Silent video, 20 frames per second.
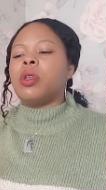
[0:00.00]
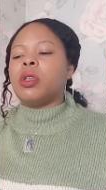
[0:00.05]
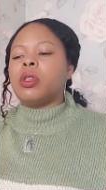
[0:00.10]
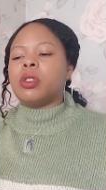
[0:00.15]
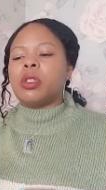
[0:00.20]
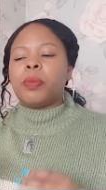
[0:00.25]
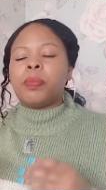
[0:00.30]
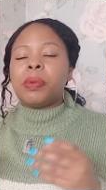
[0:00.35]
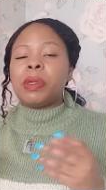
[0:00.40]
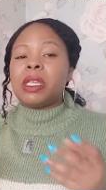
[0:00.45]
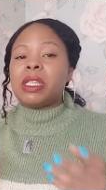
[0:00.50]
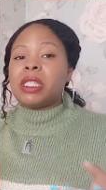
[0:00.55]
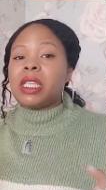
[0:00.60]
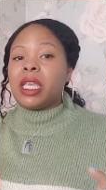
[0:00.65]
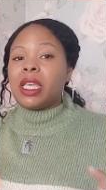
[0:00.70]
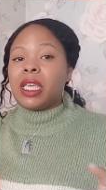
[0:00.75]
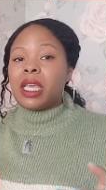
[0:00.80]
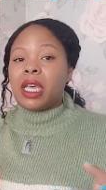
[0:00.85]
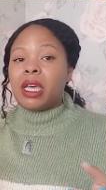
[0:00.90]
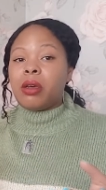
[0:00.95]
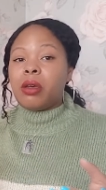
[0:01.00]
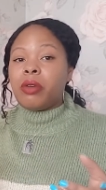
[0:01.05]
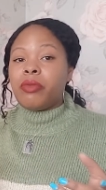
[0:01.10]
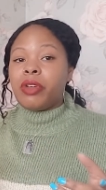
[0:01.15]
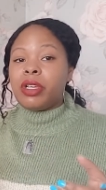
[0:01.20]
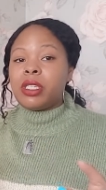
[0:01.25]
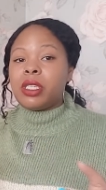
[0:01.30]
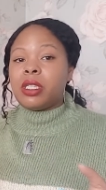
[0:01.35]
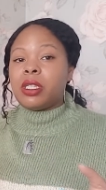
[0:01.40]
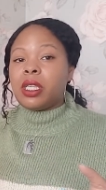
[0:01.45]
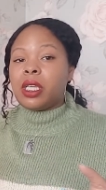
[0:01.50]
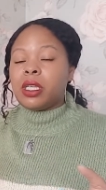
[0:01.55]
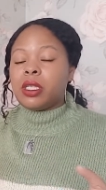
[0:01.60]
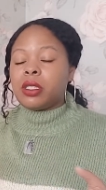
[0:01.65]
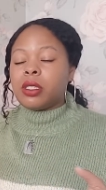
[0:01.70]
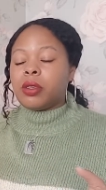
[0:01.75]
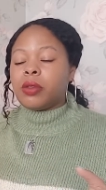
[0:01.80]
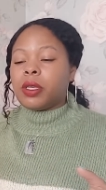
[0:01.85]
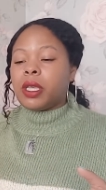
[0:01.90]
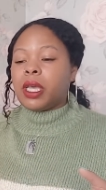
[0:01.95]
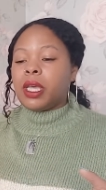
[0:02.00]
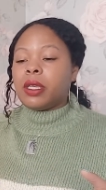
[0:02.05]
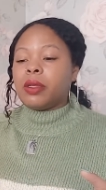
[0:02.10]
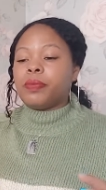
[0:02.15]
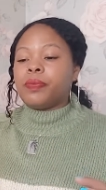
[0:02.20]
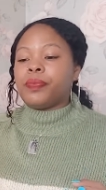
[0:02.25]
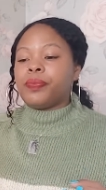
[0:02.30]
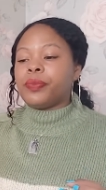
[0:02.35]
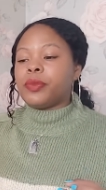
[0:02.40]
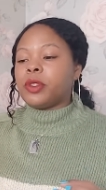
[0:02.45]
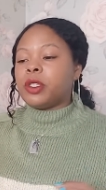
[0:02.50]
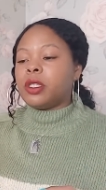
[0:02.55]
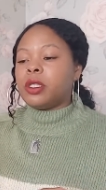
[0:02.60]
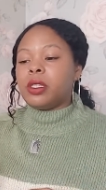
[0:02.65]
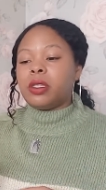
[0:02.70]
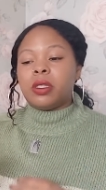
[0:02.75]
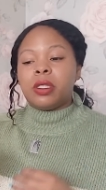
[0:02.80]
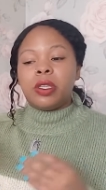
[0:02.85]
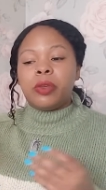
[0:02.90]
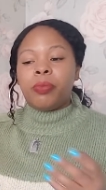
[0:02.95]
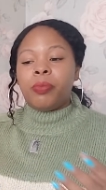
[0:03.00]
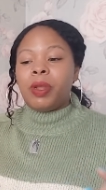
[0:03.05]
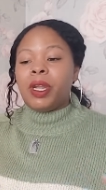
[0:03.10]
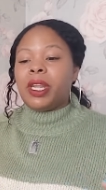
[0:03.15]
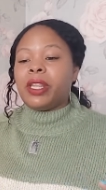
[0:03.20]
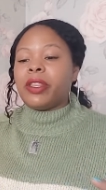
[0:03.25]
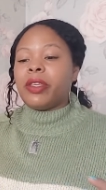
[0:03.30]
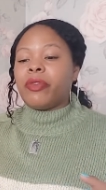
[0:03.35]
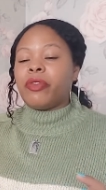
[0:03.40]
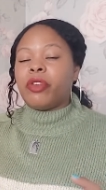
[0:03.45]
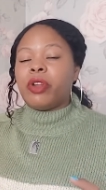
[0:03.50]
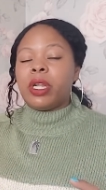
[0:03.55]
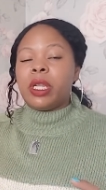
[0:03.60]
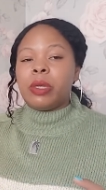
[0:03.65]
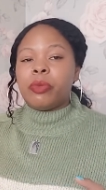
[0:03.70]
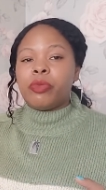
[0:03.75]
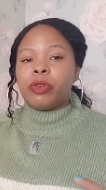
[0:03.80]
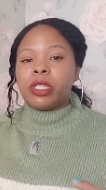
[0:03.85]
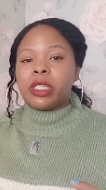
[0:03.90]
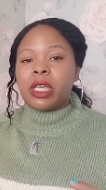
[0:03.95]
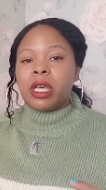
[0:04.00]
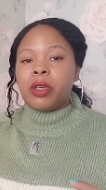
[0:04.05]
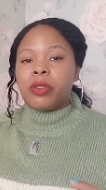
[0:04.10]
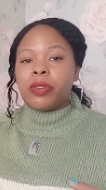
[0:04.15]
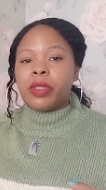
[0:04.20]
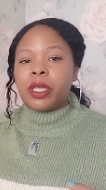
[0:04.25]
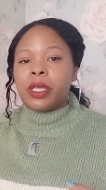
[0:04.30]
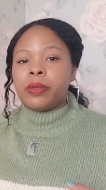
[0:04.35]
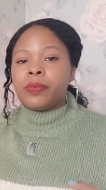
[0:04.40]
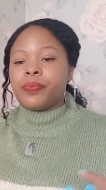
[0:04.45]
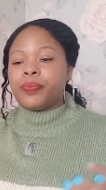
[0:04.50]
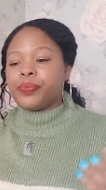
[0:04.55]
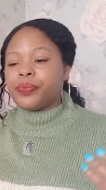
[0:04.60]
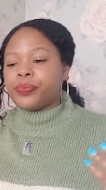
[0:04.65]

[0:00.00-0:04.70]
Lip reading: So please take it how it resonates, okay? Many different Libras out there.